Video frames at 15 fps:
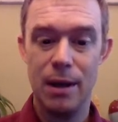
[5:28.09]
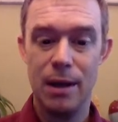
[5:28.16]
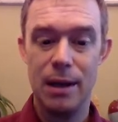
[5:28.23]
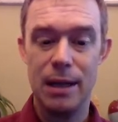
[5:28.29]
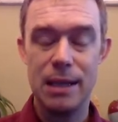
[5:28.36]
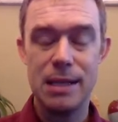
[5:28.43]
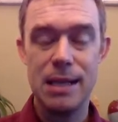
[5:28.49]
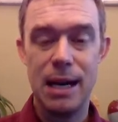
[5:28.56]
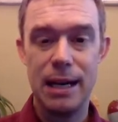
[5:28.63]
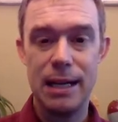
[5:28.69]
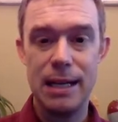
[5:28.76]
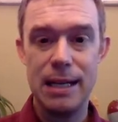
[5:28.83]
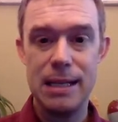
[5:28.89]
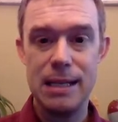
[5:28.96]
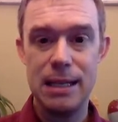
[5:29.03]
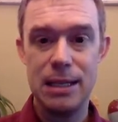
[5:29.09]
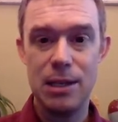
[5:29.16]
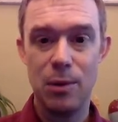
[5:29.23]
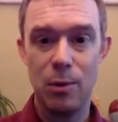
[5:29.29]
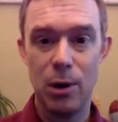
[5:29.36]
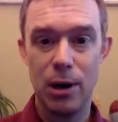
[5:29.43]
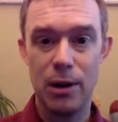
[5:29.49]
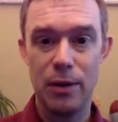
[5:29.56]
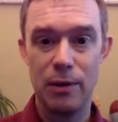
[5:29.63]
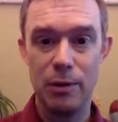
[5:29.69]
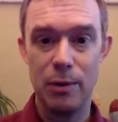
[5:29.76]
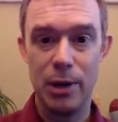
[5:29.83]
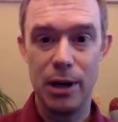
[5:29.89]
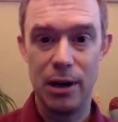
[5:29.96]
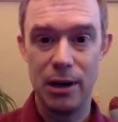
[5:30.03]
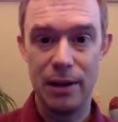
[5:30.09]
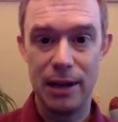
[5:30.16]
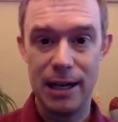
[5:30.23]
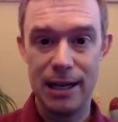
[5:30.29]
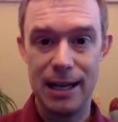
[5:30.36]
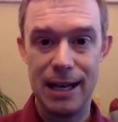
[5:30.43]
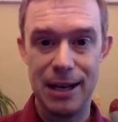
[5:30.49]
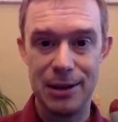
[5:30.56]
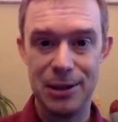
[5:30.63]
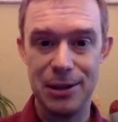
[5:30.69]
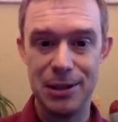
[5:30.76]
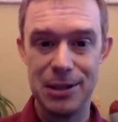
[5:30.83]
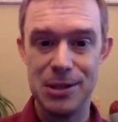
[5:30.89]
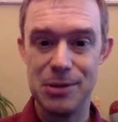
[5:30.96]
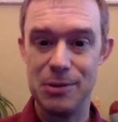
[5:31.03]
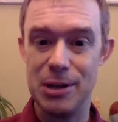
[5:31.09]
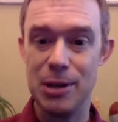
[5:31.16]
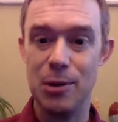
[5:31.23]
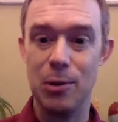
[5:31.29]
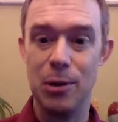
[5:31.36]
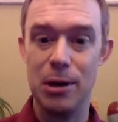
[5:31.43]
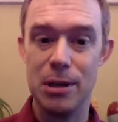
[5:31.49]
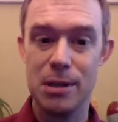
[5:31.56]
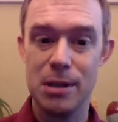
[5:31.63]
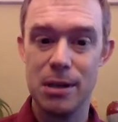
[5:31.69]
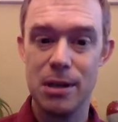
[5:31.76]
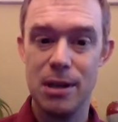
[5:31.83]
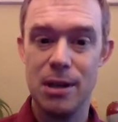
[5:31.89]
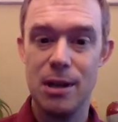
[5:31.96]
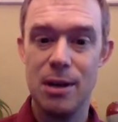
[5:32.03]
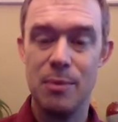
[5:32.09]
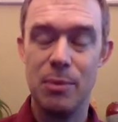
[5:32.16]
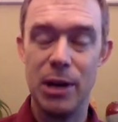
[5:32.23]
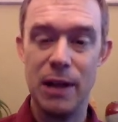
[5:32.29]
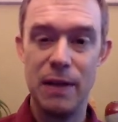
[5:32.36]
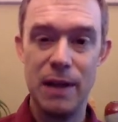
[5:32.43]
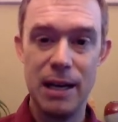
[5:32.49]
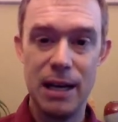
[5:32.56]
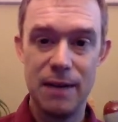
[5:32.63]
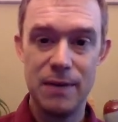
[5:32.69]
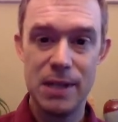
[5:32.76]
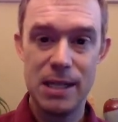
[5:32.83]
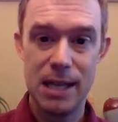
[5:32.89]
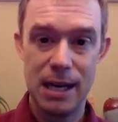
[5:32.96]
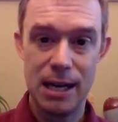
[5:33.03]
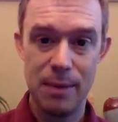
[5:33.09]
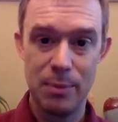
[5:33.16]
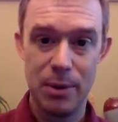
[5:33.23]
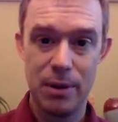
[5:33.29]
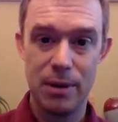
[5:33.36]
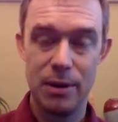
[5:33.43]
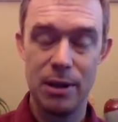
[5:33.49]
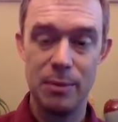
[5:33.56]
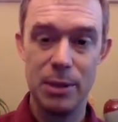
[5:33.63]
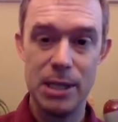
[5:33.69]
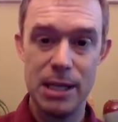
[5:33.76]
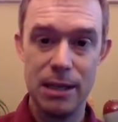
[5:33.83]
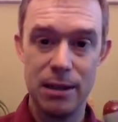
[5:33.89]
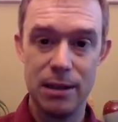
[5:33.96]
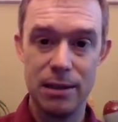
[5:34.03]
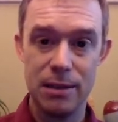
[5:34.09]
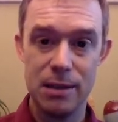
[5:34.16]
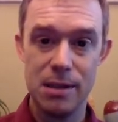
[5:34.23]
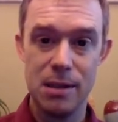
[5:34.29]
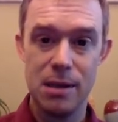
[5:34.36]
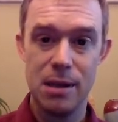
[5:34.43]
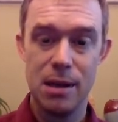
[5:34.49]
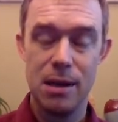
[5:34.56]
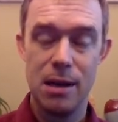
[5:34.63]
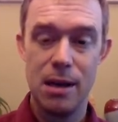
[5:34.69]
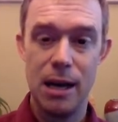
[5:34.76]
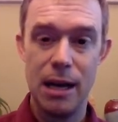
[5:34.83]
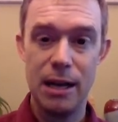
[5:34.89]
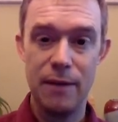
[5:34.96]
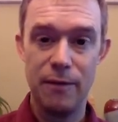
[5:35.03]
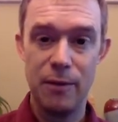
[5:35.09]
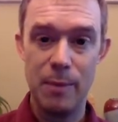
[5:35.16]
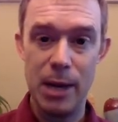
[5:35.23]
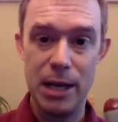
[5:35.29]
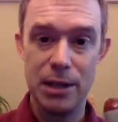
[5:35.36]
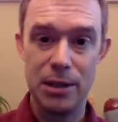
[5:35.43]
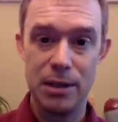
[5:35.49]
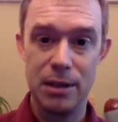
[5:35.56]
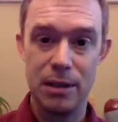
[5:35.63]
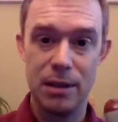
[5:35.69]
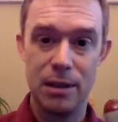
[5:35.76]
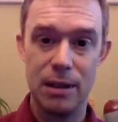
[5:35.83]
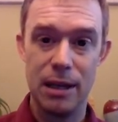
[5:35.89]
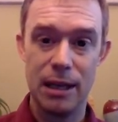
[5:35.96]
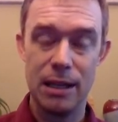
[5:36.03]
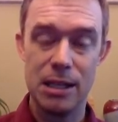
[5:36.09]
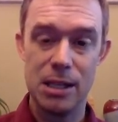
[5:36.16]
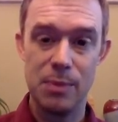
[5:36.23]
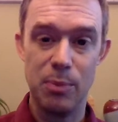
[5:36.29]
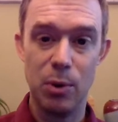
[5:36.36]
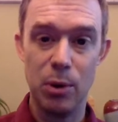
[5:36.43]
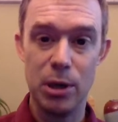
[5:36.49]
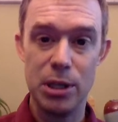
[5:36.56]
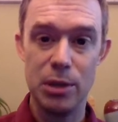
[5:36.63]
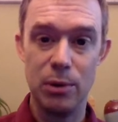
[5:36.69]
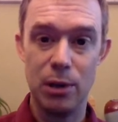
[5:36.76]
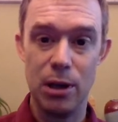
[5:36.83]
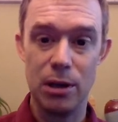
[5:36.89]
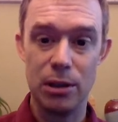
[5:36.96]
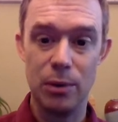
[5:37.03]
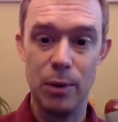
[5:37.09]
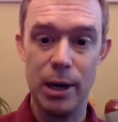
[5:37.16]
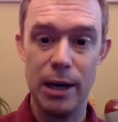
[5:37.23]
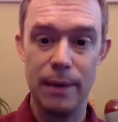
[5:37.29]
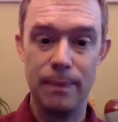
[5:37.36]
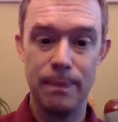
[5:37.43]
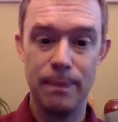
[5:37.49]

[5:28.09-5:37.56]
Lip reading: It's not easy to work through an online Calculus 3 course, but I think I've set up the materials and information that can support you along the way.